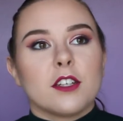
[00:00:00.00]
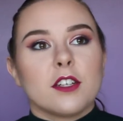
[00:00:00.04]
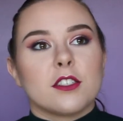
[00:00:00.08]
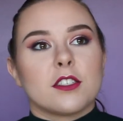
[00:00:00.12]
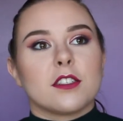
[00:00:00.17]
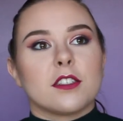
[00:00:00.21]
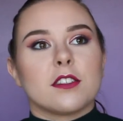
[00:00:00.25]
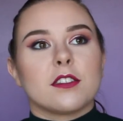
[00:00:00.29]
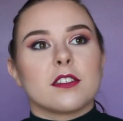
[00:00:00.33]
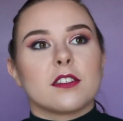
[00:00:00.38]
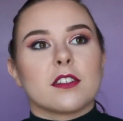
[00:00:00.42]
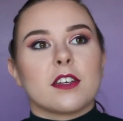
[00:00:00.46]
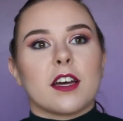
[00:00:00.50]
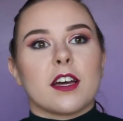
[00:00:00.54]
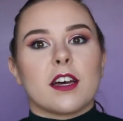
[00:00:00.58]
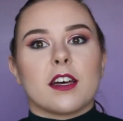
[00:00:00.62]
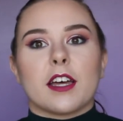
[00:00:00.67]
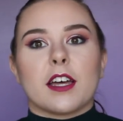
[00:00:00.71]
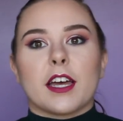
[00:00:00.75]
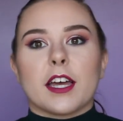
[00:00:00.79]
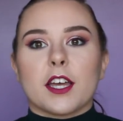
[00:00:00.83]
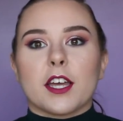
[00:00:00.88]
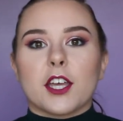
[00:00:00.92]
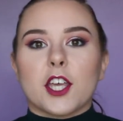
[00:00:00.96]
Just to kind
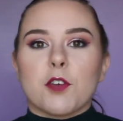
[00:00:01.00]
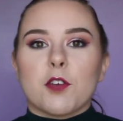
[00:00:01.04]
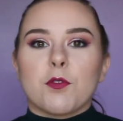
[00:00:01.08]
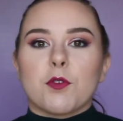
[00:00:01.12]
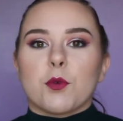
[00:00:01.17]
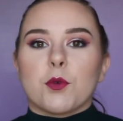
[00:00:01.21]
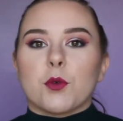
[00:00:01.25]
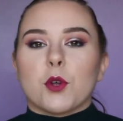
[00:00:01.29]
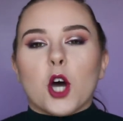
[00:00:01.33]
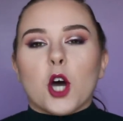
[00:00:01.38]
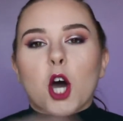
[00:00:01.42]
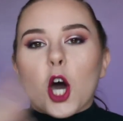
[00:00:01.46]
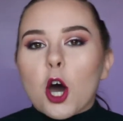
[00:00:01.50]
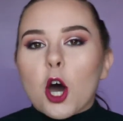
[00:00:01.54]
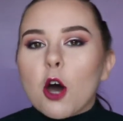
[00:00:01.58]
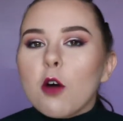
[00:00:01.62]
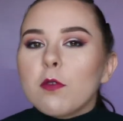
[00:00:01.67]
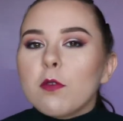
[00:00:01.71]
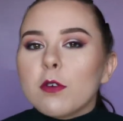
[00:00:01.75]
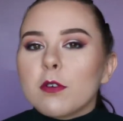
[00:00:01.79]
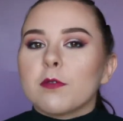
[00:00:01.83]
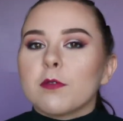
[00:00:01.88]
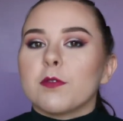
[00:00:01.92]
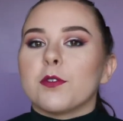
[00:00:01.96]
of like give you an
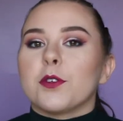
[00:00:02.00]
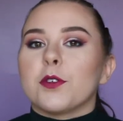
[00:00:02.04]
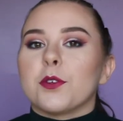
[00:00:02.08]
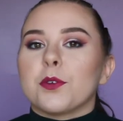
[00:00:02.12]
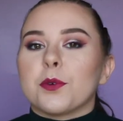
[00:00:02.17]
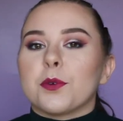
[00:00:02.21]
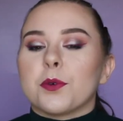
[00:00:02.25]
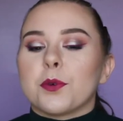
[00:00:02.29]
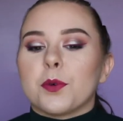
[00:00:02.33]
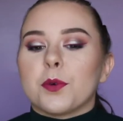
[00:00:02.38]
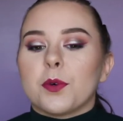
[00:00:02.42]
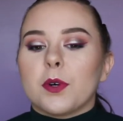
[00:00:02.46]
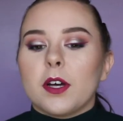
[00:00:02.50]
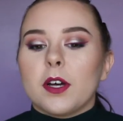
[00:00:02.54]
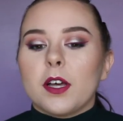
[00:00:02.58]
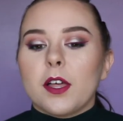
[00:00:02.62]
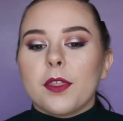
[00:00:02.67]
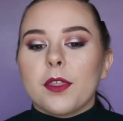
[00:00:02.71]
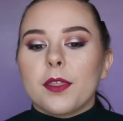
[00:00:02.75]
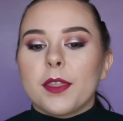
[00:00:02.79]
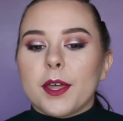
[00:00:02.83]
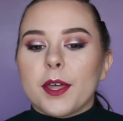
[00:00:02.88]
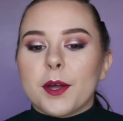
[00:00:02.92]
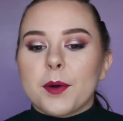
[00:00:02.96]
overview,
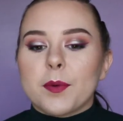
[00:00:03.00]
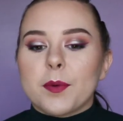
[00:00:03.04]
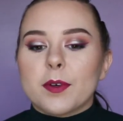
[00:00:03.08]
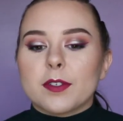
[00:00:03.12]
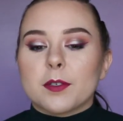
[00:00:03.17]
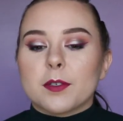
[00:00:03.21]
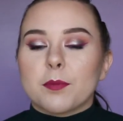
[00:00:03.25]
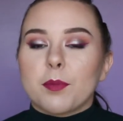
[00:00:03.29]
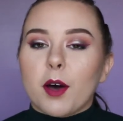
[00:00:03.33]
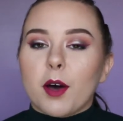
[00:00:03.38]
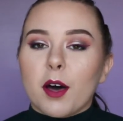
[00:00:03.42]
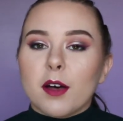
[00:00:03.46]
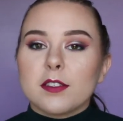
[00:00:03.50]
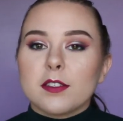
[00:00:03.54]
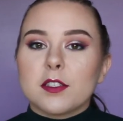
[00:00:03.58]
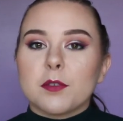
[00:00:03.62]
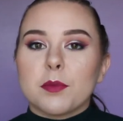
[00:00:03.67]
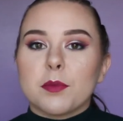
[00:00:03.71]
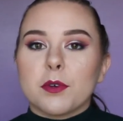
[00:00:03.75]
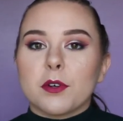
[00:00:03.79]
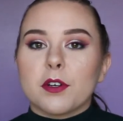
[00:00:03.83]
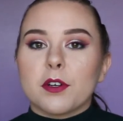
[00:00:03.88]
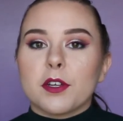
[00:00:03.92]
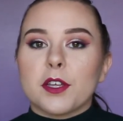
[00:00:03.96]
there was a
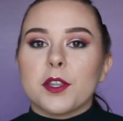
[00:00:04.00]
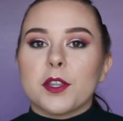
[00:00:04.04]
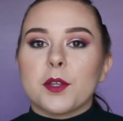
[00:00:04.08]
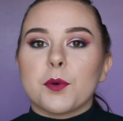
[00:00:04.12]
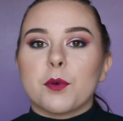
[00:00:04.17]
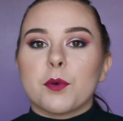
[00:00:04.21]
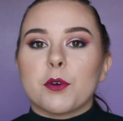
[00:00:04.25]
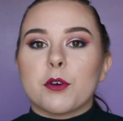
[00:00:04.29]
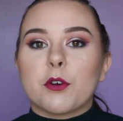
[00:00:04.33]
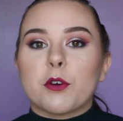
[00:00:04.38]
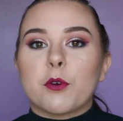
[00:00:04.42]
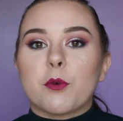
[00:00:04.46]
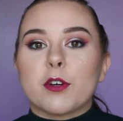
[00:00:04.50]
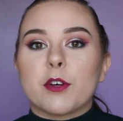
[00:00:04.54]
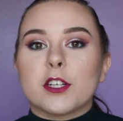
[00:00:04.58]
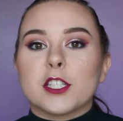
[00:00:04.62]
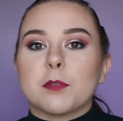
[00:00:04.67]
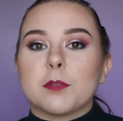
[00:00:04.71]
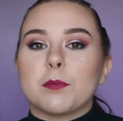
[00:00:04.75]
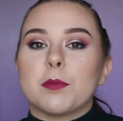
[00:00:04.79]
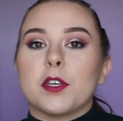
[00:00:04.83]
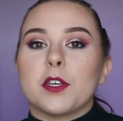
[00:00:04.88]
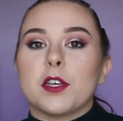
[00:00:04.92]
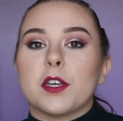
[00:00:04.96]
possibility that we were going
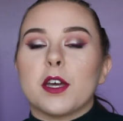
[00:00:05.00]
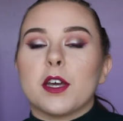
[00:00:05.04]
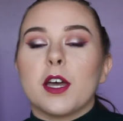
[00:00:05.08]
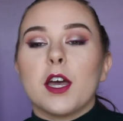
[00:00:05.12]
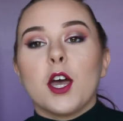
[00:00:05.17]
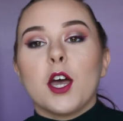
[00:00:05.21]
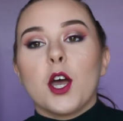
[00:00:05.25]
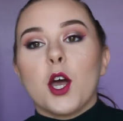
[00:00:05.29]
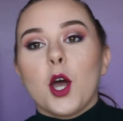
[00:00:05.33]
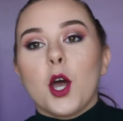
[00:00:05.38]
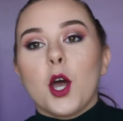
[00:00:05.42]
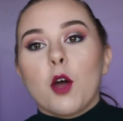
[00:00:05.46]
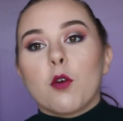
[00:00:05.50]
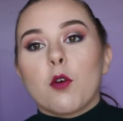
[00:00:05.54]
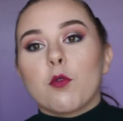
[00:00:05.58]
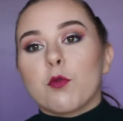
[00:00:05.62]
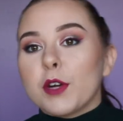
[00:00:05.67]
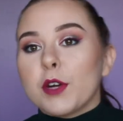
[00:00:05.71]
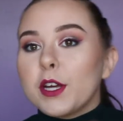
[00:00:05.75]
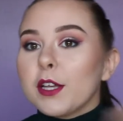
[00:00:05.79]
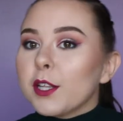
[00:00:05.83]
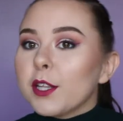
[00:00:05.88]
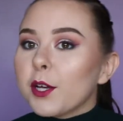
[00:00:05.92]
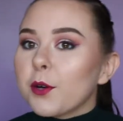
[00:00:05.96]
to be
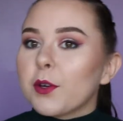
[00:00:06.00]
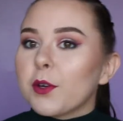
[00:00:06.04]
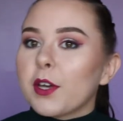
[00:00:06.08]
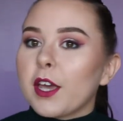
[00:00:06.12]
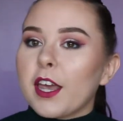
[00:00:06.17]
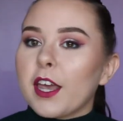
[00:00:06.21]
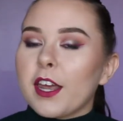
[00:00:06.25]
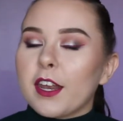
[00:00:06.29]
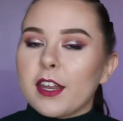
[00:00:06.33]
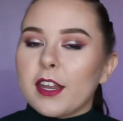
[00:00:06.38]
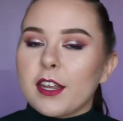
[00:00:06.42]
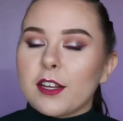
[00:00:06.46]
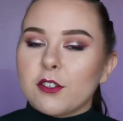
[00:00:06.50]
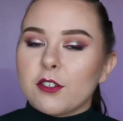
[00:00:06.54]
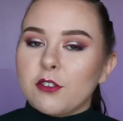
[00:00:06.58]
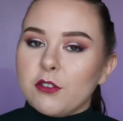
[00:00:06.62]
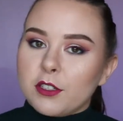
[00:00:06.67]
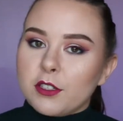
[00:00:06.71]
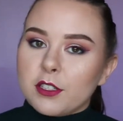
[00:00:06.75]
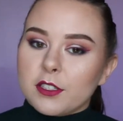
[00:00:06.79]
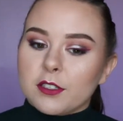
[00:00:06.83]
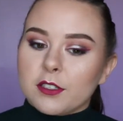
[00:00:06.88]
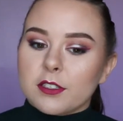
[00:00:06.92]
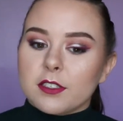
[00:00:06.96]
relocating to
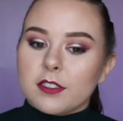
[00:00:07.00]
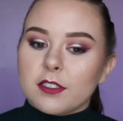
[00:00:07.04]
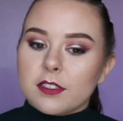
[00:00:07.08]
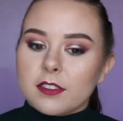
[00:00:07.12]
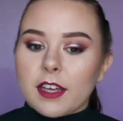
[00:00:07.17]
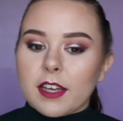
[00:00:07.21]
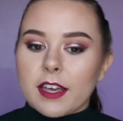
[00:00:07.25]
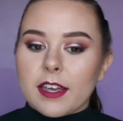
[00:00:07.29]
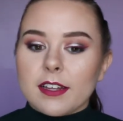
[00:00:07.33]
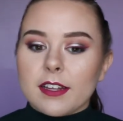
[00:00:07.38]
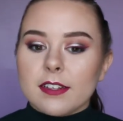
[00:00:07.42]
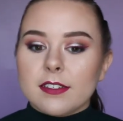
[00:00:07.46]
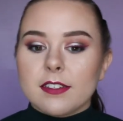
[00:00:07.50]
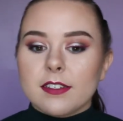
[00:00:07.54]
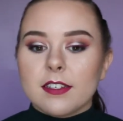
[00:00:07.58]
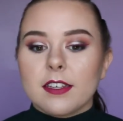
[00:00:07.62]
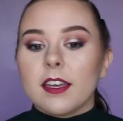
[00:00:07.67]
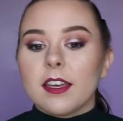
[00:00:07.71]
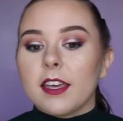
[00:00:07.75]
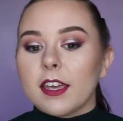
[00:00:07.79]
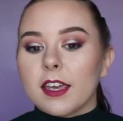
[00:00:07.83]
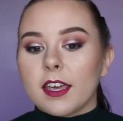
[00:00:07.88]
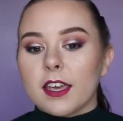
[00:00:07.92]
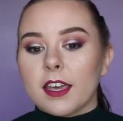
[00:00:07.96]
another
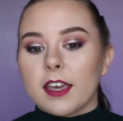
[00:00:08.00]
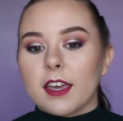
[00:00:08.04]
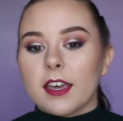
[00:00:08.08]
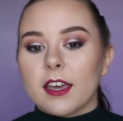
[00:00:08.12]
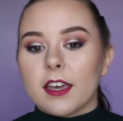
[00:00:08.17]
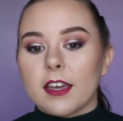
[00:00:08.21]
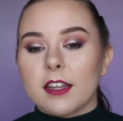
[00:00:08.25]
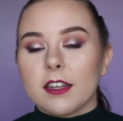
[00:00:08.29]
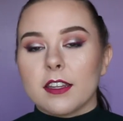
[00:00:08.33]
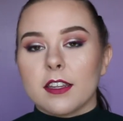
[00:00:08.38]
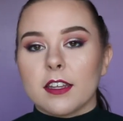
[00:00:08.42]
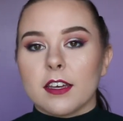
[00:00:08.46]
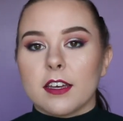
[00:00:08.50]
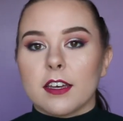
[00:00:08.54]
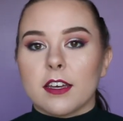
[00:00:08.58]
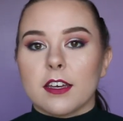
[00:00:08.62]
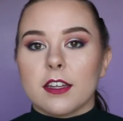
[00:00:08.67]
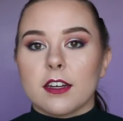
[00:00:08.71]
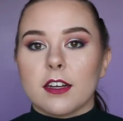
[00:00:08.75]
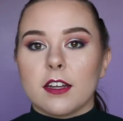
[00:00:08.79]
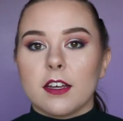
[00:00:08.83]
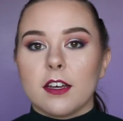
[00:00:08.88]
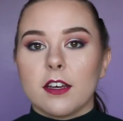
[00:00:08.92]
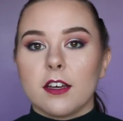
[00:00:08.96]
state, and
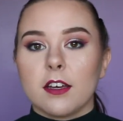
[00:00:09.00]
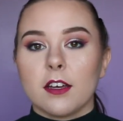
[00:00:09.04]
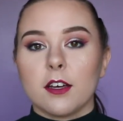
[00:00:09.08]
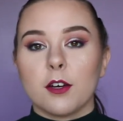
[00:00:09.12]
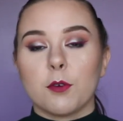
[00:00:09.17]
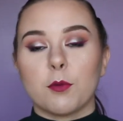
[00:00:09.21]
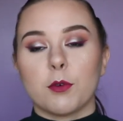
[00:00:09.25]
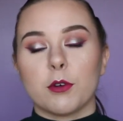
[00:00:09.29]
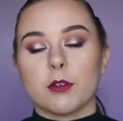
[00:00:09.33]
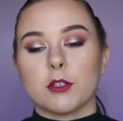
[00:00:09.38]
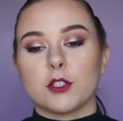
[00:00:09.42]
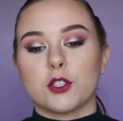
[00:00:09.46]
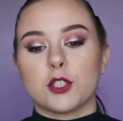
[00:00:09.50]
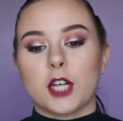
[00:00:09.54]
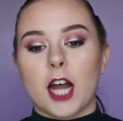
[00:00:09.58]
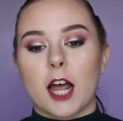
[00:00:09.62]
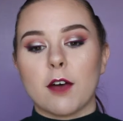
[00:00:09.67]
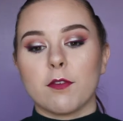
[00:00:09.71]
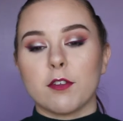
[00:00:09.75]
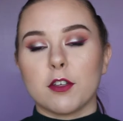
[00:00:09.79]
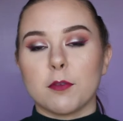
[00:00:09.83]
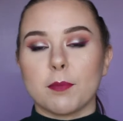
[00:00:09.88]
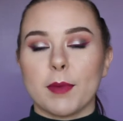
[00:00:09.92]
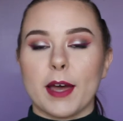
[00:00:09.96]
then we were
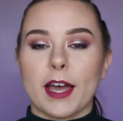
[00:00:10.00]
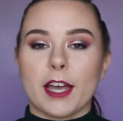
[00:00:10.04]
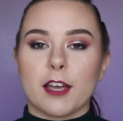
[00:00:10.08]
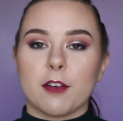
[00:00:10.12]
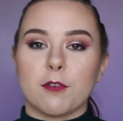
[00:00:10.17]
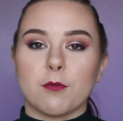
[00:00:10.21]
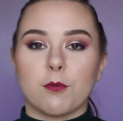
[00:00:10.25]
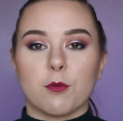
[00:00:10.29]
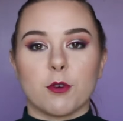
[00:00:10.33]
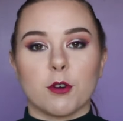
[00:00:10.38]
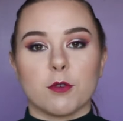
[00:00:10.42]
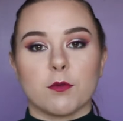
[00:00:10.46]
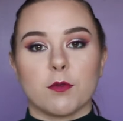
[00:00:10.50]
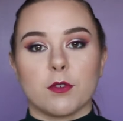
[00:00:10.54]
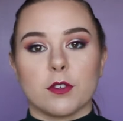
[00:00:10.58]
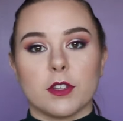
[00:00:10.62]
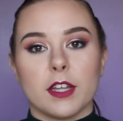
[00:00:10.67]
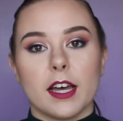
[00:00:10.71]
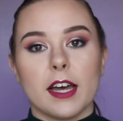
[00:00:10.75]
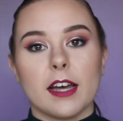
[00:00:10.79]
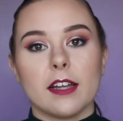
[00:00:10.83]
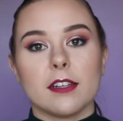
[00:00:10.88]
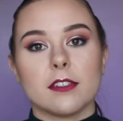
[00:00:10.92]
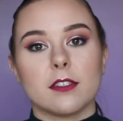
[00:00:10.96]
traveling back and forth for
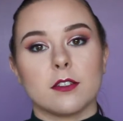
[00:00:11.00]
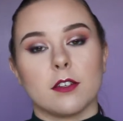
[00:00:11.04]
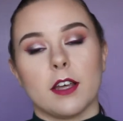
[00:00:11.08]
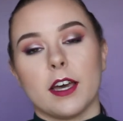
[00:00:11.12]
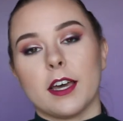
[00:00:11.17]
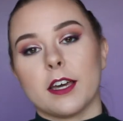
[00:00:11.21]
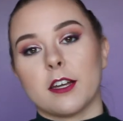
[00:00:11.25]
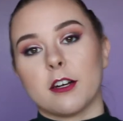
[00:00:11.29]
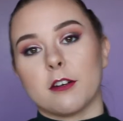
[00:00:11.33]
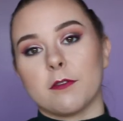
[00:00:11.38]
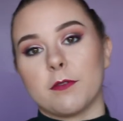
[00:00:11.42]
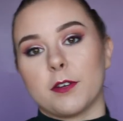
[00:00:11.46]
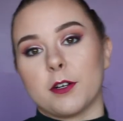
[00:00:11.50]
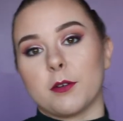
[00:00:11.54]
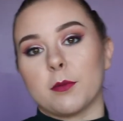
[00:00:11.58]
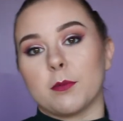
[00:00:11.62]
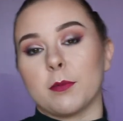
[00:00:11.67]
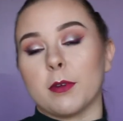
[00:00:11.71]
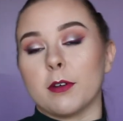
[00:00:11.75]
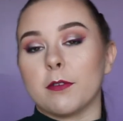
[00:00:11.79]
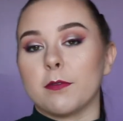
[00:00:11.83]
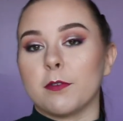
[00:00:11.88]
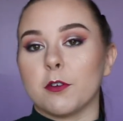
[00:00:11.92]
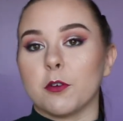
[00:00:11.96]
that, so that interfered with
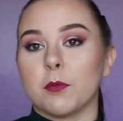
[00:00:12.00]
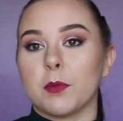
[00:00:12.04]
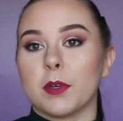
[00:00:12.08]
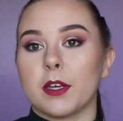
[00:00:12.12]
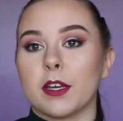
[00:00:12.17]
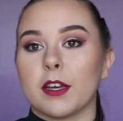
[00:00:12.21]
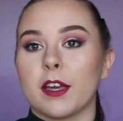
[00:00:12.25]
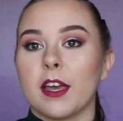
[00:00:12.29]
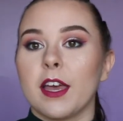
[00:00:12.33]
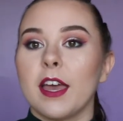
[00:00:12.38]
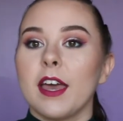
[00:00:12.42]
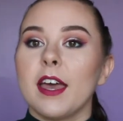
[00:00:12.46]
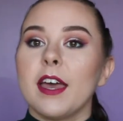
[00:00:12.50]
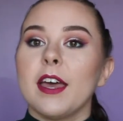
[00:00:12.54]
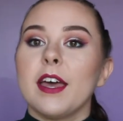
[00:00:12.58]
my filming.